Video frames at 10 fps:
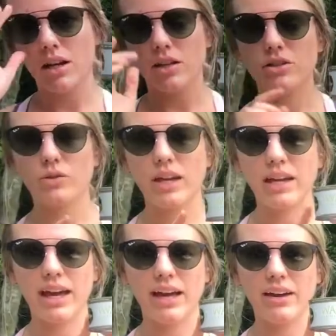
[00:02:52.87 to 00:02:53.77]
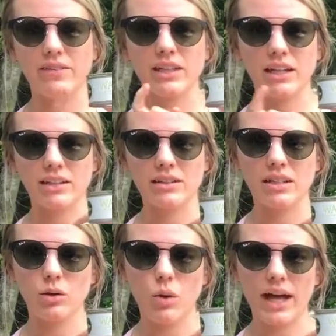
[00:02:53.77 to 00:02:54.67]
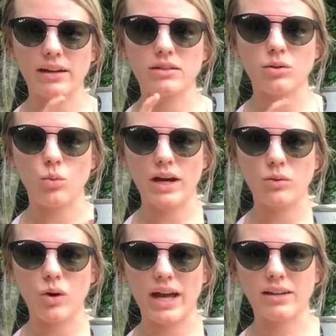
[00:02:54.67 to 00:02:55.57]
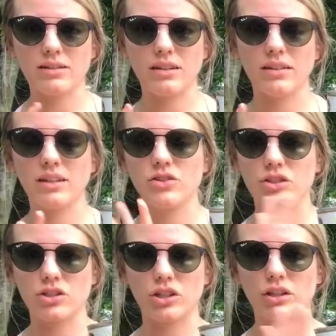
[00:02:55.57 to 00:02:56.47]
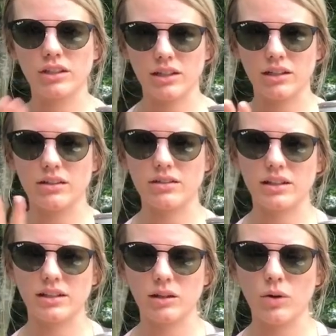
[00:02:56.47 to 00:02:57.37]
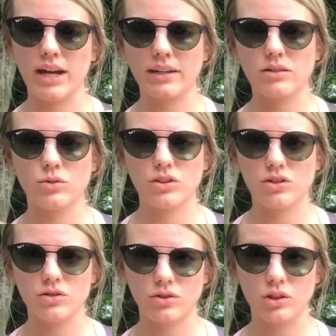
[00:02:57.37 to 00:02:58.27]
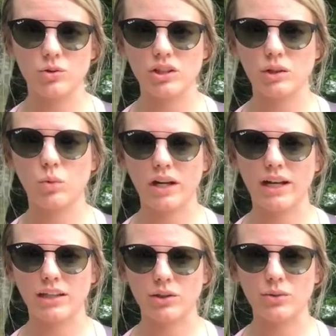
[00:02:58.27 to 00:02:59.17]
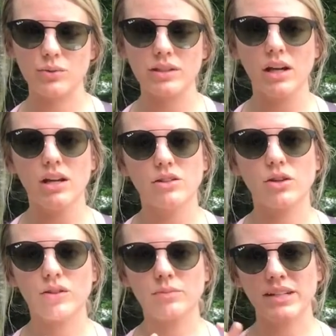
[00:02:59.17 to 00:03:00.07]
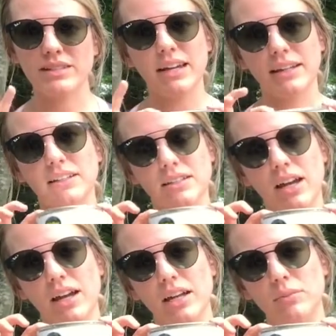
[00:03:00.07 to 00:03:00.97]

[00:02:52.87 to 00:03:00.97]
So they have an antique wax, a white wax, and then just your clear sealing wax, which is usually what I use. So this is my second time